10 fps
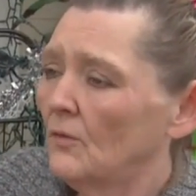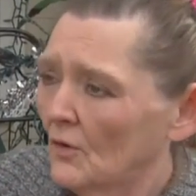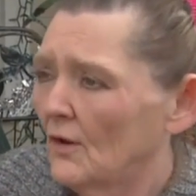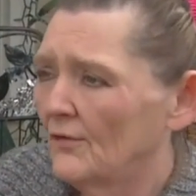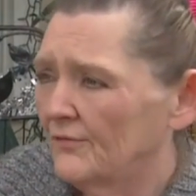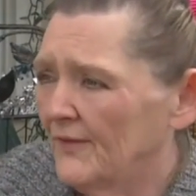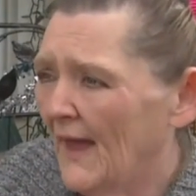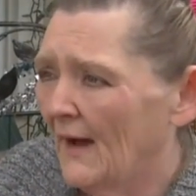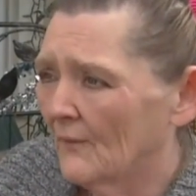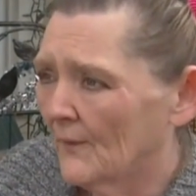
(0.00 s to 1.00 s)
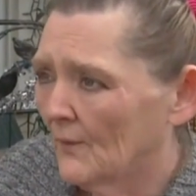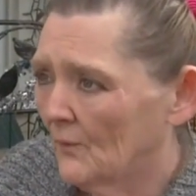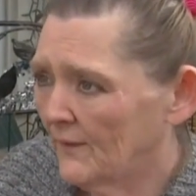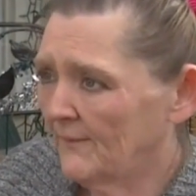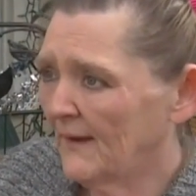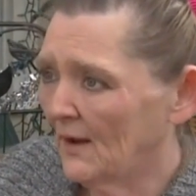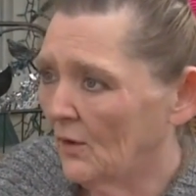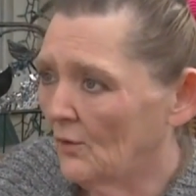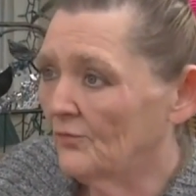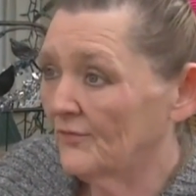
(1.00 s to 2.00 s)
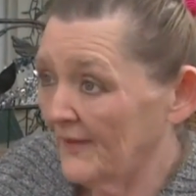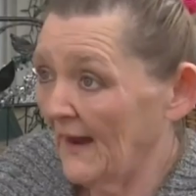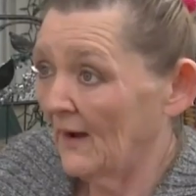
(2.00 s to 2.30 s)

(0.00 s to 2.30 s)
they're closing down. What do you mean closing